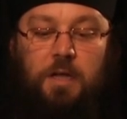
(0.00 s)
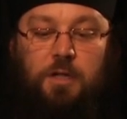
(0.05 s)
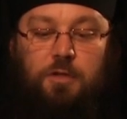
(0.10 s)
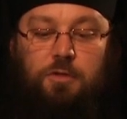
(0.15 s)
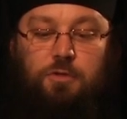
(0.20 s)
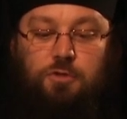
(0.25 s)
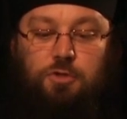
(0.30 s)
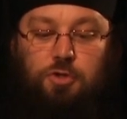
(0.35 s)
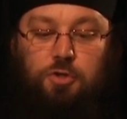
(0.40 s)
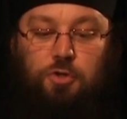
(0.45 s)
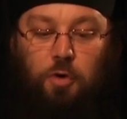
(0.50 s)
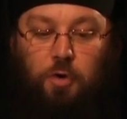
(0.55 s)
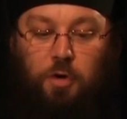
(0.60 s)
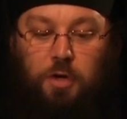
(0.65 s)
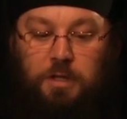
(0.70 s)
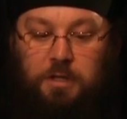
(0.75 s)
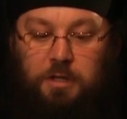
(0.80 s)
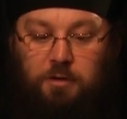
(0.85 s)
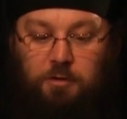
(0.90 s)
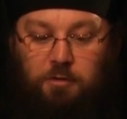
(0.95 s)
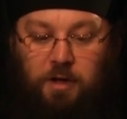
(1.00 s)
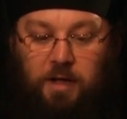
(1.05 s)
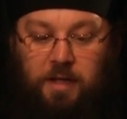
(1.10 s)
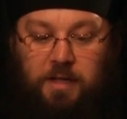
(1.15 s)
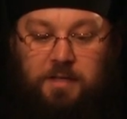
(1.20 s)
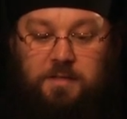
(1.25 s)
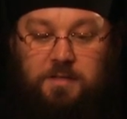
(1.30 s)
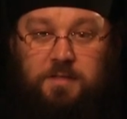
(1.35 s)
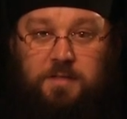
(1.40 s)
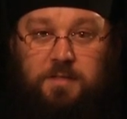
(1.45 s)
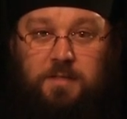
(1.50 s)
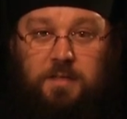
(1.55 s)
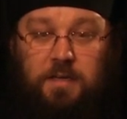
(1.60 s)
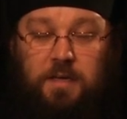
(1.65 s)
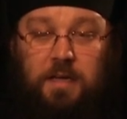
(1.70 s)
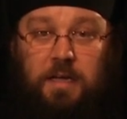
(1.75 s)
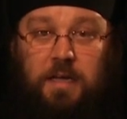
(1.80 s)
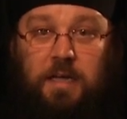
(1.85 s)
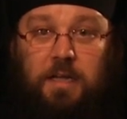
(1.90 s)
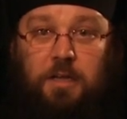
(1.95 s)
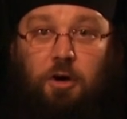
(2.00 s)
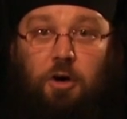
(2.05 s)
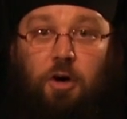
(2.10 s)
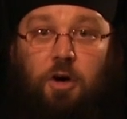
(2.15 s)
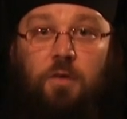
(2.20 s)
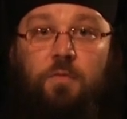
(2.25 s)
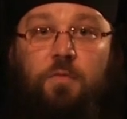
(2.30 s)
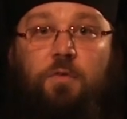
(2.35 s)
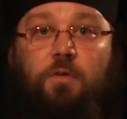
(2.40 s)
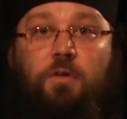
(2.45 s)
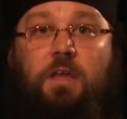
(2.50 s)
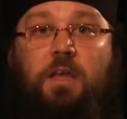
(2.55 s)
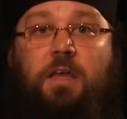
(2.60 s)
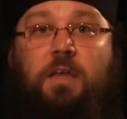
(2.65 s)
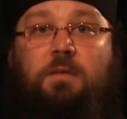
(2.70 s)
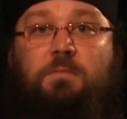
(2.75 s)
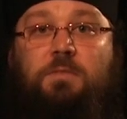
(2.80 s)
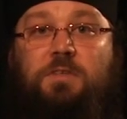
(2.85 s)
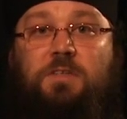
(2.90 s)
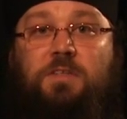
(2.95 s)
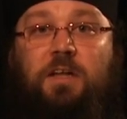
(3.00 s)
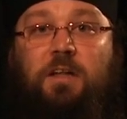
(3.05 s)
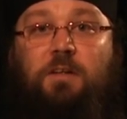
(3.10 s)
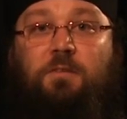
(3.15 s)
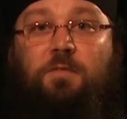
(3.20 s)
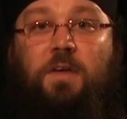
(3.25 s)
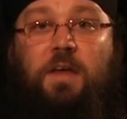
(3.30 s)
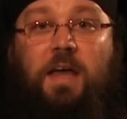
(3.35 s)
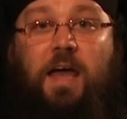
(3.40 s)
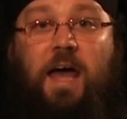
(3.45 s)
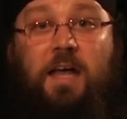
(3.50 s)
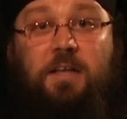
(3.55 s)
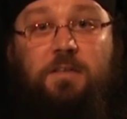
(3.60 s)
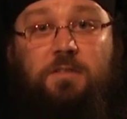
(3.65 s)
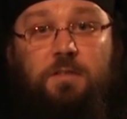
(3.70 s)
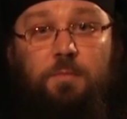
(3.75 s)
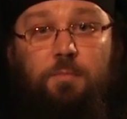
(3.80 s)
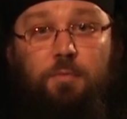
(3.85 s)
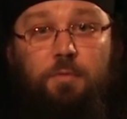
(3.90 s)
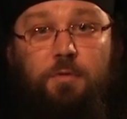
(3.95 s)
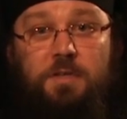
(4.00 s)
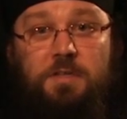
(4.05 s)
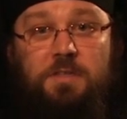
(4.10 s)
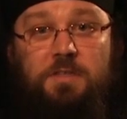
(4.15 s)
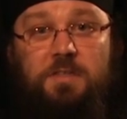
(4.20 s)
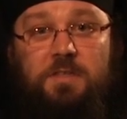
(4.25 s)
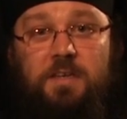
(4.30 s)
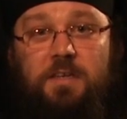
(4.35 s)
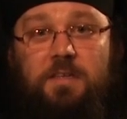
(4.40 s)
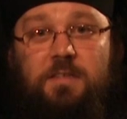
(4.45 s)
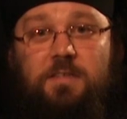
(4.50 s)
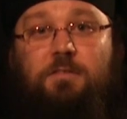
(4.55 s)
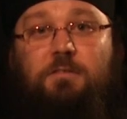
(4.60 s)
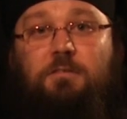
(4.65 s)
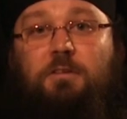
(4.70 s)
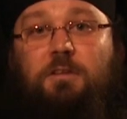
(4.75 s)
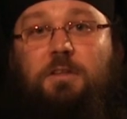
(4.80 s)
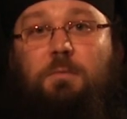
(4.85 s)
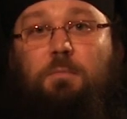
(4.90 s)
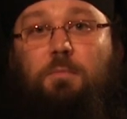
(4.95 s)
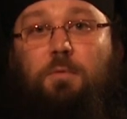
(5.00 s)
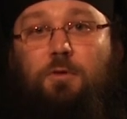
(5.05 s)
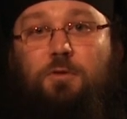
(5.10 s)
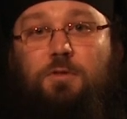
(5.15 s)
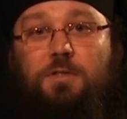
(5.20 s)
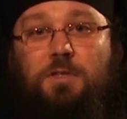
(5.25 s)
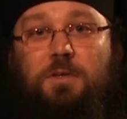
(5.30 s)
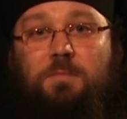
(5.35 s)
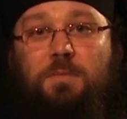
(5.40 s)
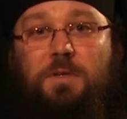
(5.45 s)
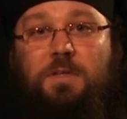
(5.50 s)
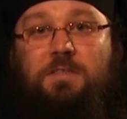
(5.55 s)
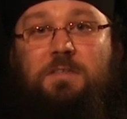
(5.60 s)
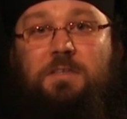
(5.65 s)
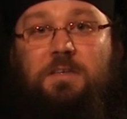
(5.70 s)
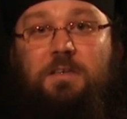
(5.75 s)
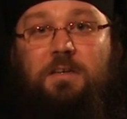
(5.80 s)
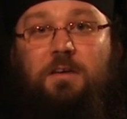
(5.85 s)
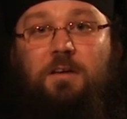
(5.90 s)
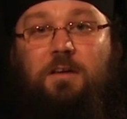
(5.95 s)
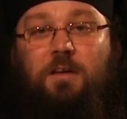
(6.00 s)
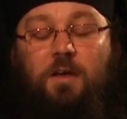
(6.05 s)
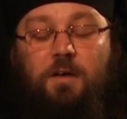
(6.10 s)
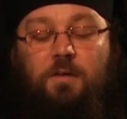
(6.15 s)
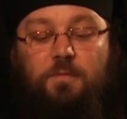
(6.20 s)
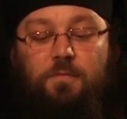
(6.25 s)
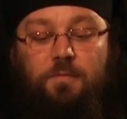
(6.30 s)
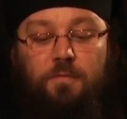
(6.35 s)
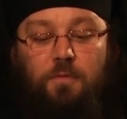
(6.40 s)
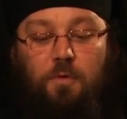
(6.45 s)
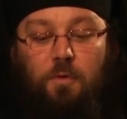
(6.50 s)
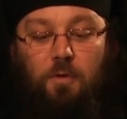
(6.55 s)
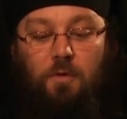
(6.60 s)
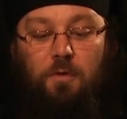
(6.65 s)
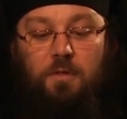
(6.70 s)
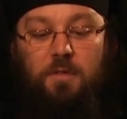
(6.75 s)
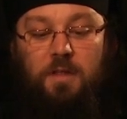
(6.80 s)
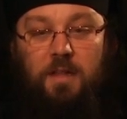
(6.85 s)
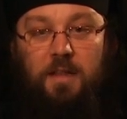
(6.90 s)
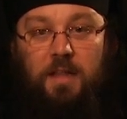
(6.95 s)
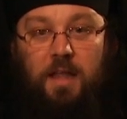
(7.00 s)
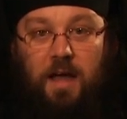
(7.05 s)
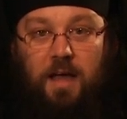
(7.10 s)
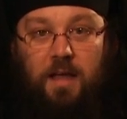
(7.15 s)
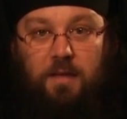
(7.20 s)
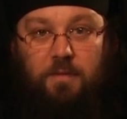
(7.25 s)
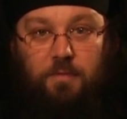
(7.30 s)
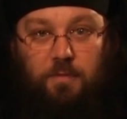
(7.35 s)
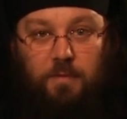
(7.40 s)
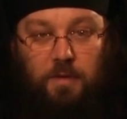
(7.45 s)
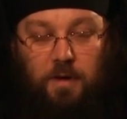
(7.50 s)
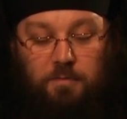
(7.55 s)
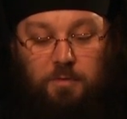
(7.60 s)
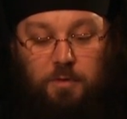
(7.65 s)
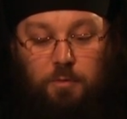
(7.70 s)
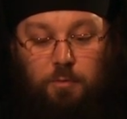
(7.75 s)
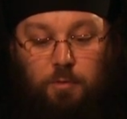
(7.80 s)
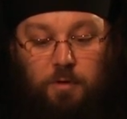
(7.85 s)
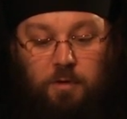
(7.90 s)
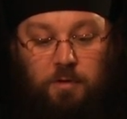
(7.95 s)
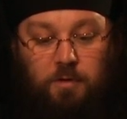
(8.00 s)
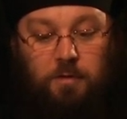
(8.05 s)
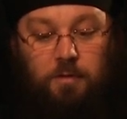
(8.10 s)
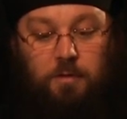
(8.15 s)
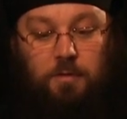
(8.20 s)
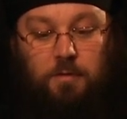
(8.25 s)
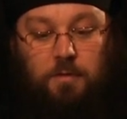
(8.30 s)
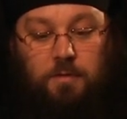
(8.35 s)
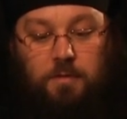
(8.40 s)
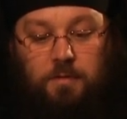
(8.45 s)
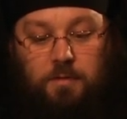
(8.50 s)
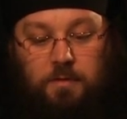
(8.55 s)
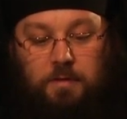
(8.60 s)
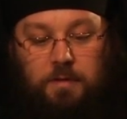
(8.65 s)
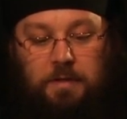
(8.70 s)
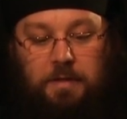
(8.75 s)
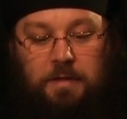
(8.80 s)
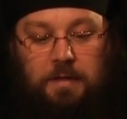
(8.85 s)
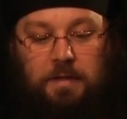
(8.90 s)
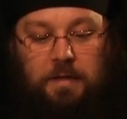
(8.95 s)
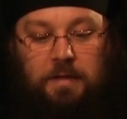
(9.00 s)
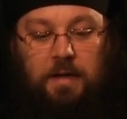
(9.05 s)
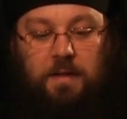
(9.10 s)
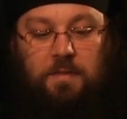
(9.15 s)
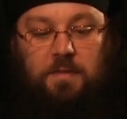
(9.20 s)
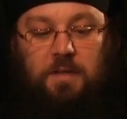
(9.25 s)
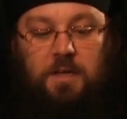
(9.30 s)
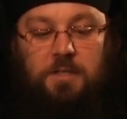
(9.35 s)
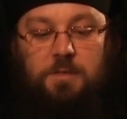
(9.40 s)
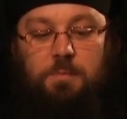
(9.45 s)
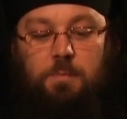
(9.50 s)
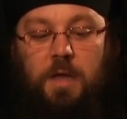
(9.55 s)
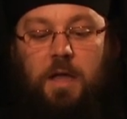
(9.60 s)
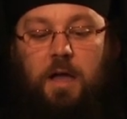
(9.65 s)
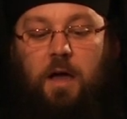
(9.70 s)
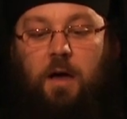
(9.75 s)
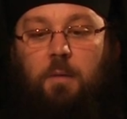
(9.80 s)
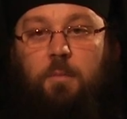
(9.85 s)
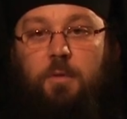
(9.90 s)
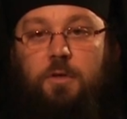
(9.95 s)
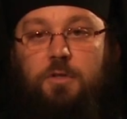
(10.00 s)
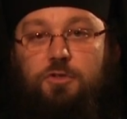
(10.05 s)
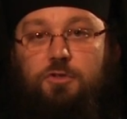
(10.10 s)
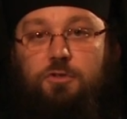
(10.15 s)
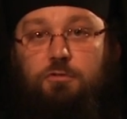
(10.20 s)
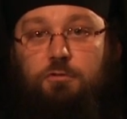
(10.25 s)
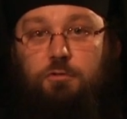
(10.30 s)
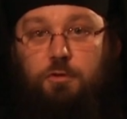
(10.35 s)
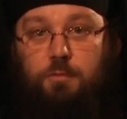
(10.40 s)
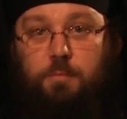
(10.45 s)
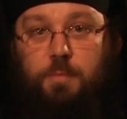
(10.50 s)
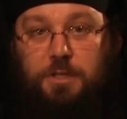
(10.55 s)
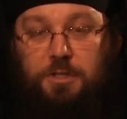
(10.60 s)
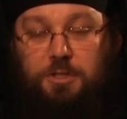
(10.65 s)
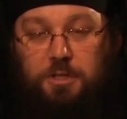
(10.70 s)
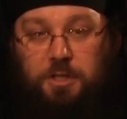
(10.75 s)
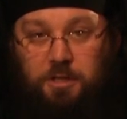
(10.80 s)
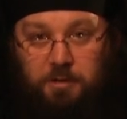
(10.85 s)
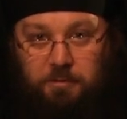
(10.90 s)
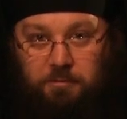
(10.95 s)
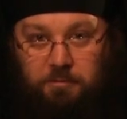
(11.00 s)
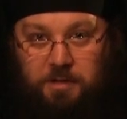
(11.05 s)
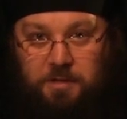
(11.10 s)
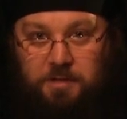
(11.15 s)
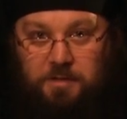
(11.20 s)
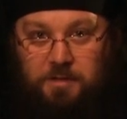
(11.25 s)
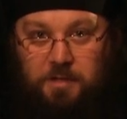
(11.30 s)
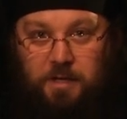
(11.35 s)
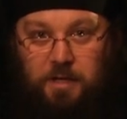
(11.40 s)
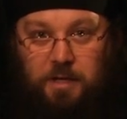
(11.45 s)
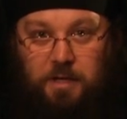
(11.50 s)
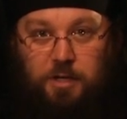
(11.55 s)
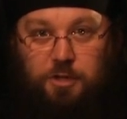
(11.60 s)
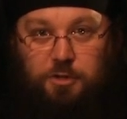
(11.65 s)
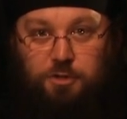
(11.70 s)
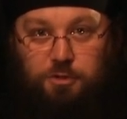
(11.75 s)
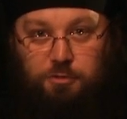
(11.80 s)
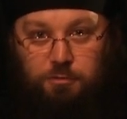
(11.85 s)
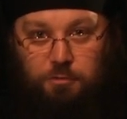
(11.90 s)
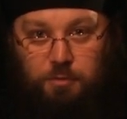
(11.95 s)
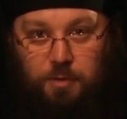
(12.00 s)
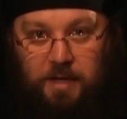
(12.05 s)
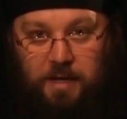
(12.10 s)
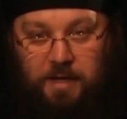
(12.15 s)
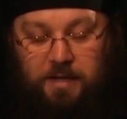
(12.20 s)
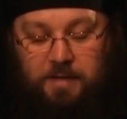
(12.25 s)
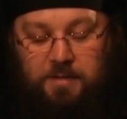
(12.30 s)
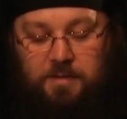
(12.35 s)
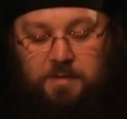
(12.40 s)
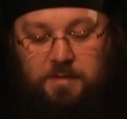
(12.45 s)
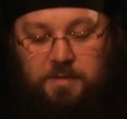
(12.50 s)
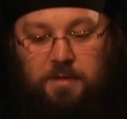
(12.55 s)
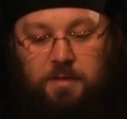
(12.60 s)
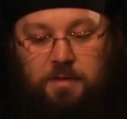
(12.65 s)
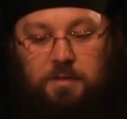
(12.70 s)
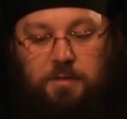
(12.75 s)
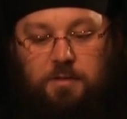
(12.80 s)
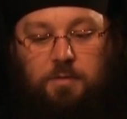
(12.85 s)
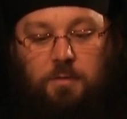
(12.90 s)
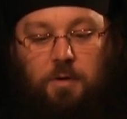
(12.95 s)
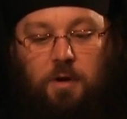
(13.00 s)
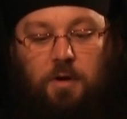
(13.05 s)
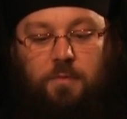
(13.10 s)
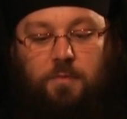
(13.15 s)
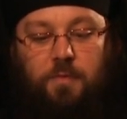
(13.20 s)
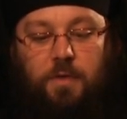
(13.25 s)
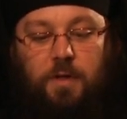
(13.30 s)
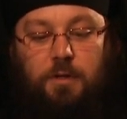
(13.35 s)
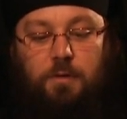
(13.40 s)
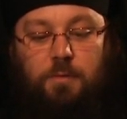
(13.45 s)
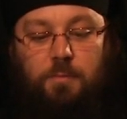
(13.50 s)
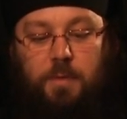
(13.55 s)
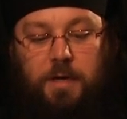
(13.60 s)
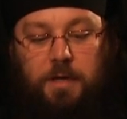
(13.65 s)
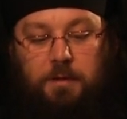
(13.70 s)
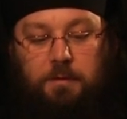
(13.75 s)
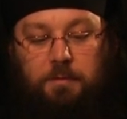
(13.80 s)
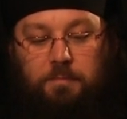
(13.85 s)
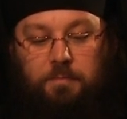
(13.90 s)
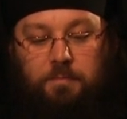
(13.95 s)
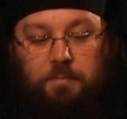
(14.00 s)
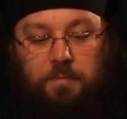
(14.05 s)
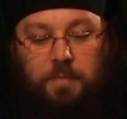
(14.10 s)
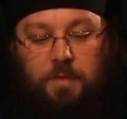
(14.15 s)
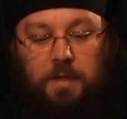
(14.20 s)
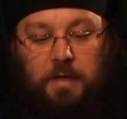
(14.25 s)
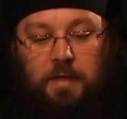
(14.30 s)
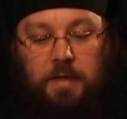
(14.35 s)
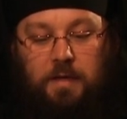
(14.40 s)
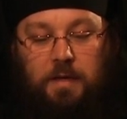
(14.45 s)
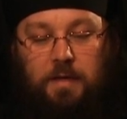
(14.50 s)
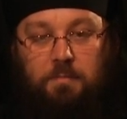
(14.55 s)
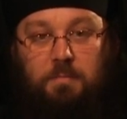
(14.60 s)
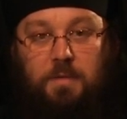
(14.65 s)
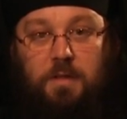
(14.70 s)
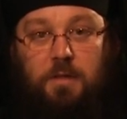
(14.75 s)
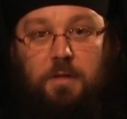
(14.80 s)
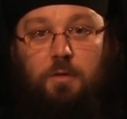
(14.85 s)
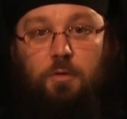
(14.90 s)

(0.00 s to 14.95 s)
to join Christ in offering himself, as the priest says during the Proskomedia, for the life of the world, and thus become true missionaries, true lights to our fellow men. May the